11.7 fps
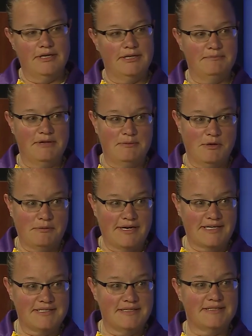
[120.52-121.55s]
uh, minimal
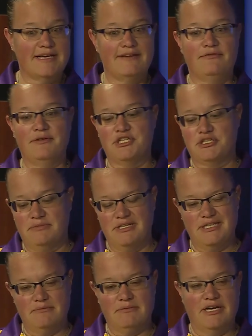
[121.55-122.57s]
wrecks and stuff. We should be
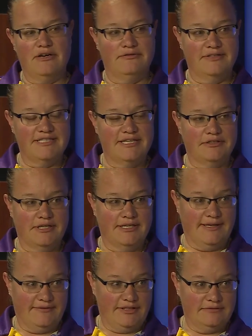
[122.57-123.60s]
done by hopefully 10:30,
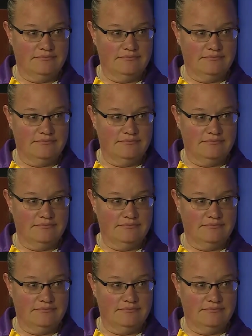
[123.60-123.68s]
11.